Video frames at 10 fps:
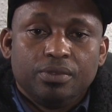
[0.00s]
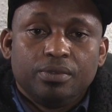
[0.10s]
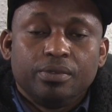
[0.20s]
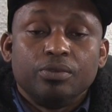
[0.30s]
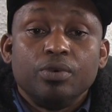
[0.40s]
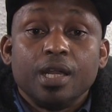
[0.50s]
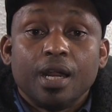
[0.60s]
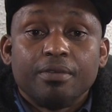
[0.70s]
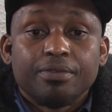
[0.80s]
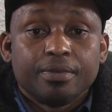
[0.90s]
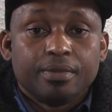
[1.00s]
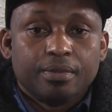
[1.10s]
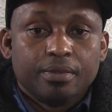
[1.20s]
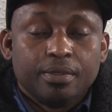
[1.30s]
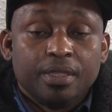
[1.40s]
We have
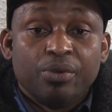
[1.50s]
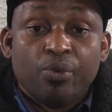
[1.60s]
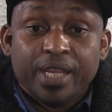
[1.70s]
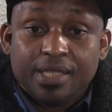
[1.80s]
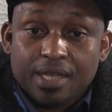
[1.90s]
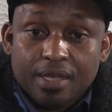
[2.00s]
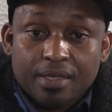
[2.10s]
the winter,